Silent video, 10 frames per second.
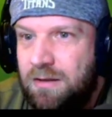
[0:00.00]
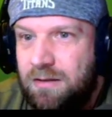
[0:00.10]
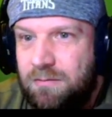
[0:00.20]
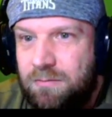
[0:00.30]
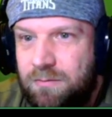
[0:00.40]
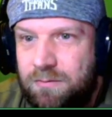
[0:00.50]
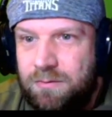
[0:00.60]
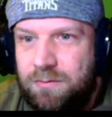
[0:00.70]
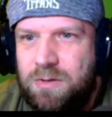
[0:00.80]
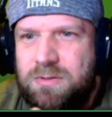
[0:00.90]
they don't
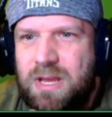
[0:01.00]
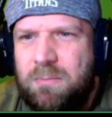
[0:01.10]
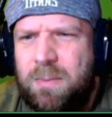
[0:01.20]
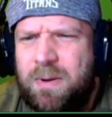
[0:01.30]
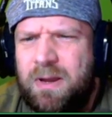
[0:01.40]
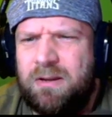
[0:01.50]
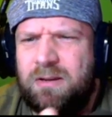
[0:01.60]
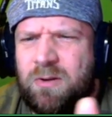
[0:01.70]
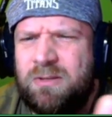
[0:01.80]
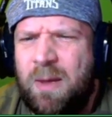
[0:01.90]
know.
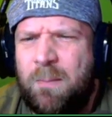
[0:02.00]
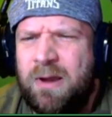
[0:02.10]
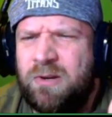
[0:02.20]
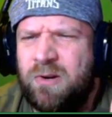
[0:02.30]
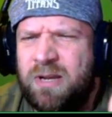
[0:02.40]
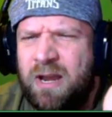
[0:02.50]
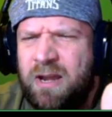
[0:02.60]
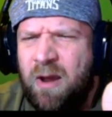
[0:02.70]
You Was- pictures.